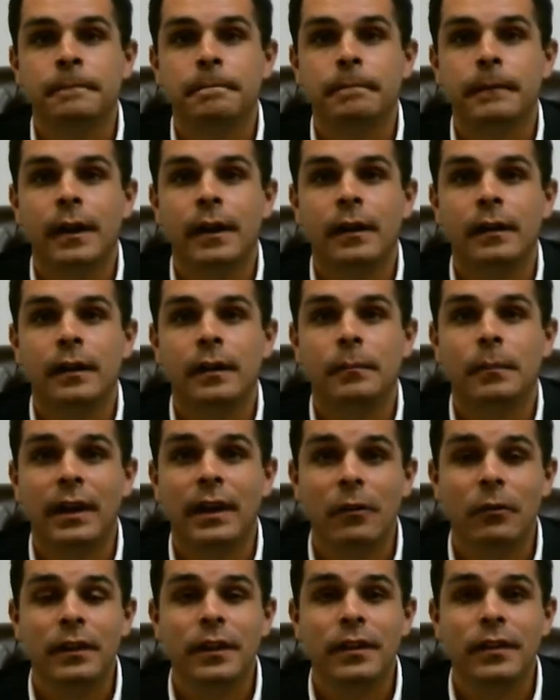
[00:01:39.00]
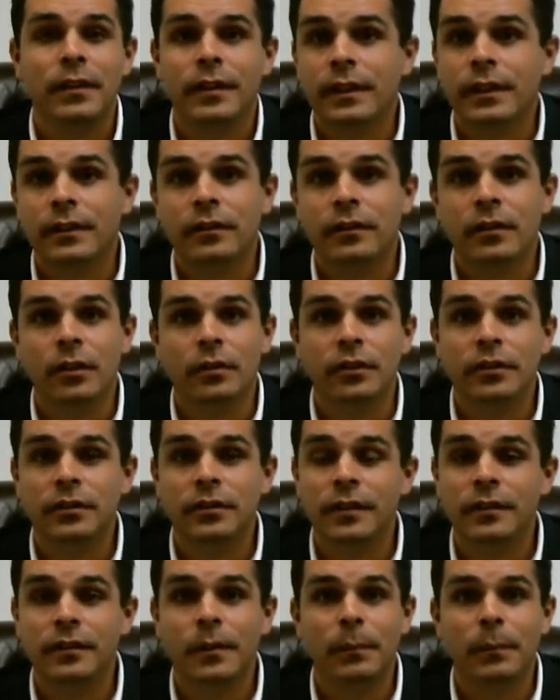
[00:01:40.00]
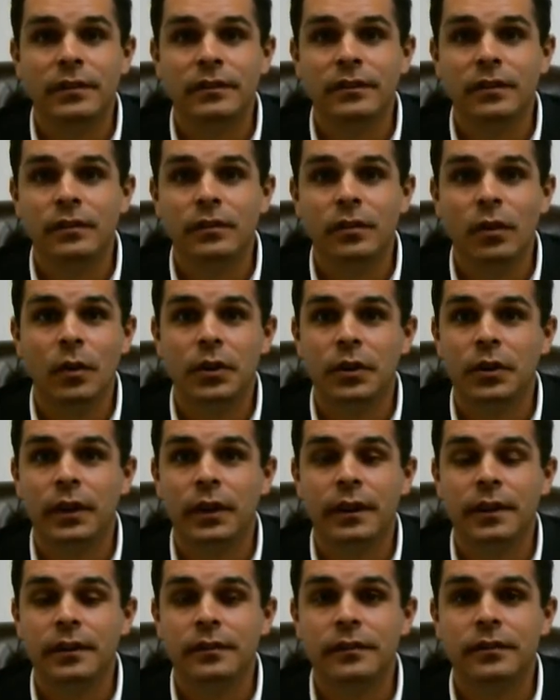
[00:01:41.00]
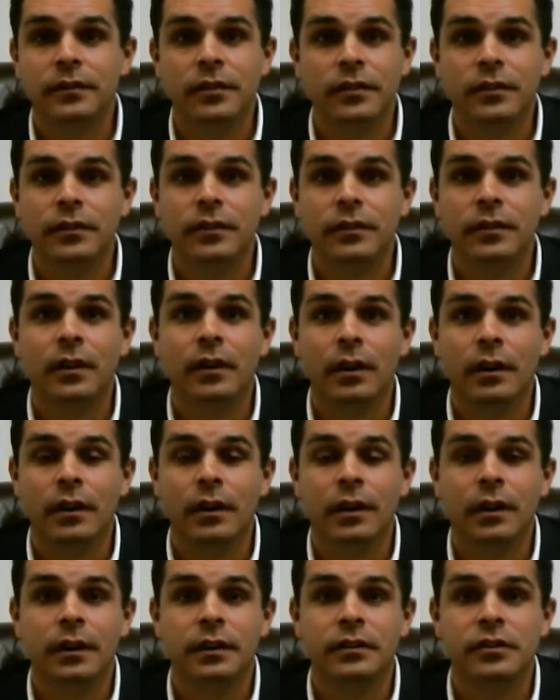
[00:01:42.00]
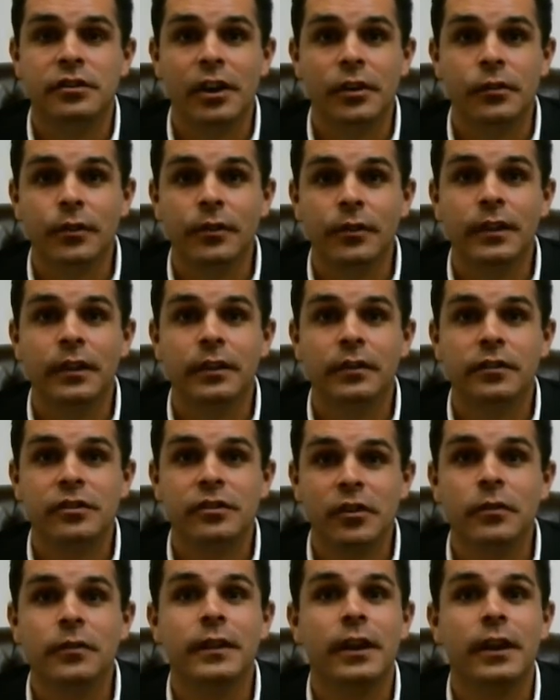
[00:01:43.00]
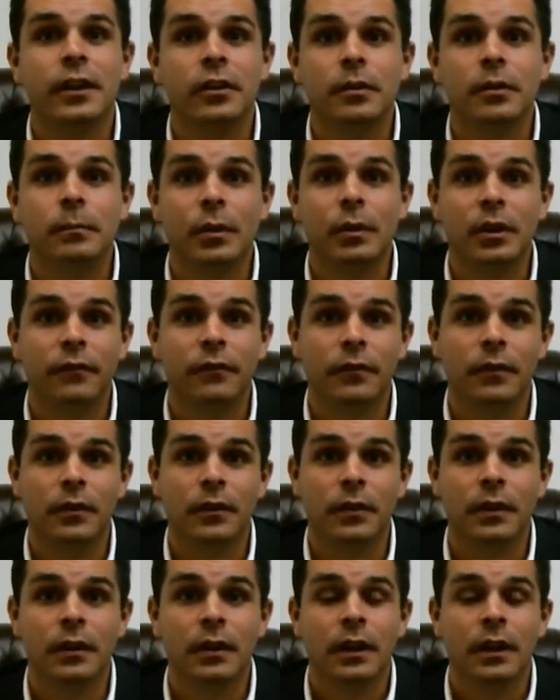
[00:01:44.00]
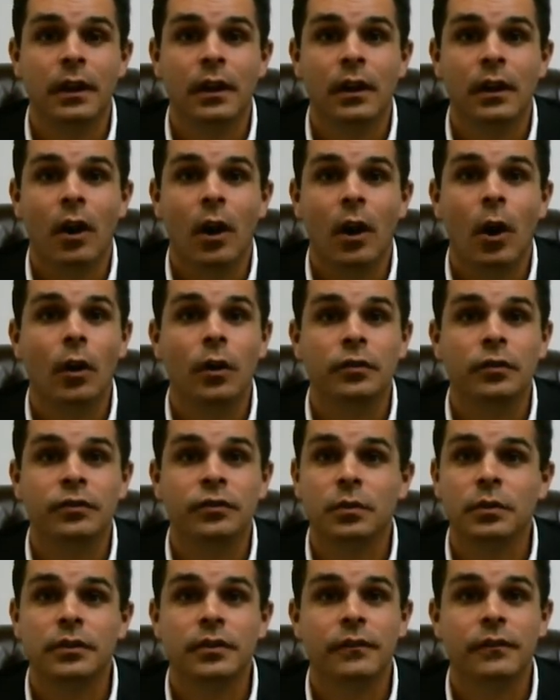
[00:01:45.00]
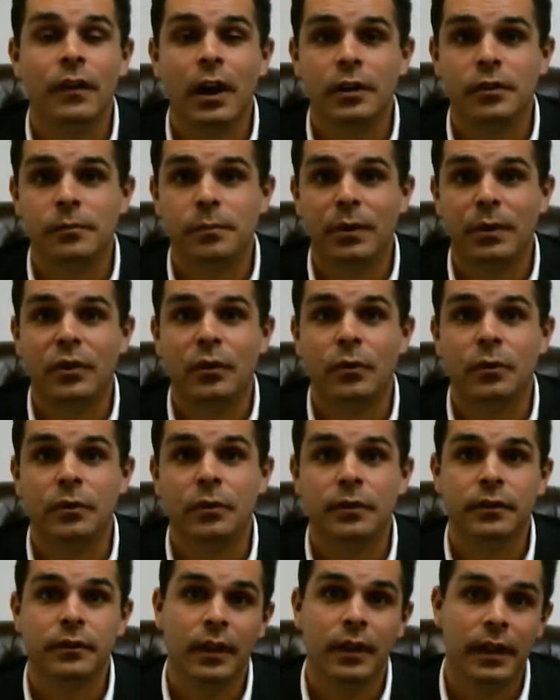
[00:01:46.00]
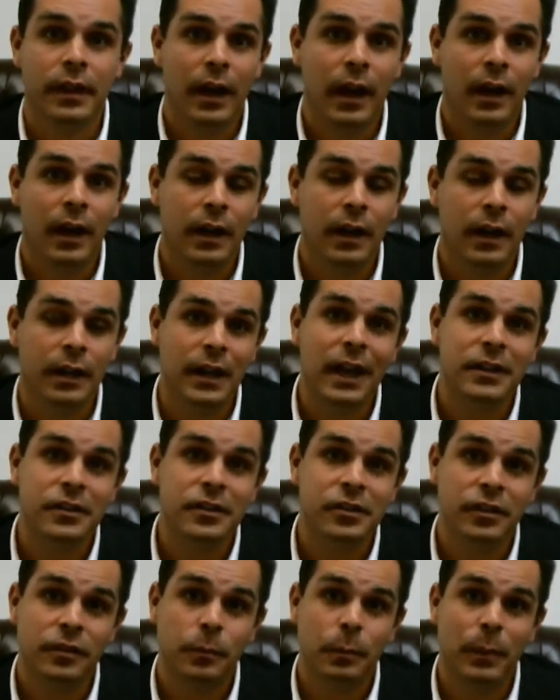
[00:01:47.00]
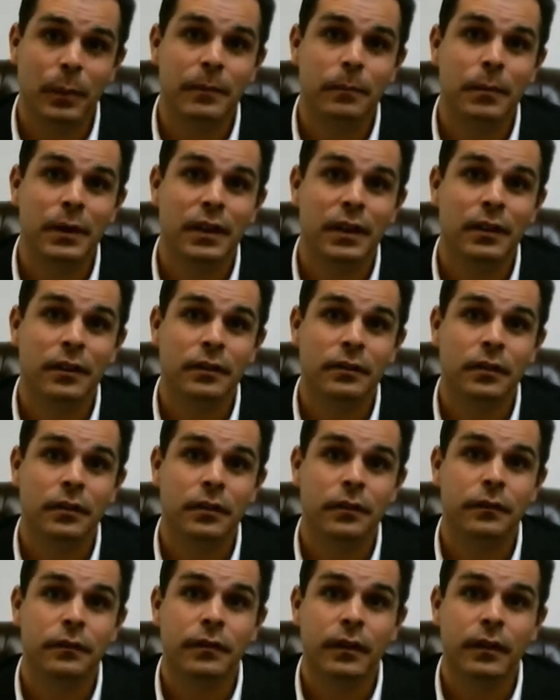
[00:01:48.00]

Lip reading: But I really think it, just as a business owner, and it's just generally a good book for all sorts of entrepreneurs, and not just because of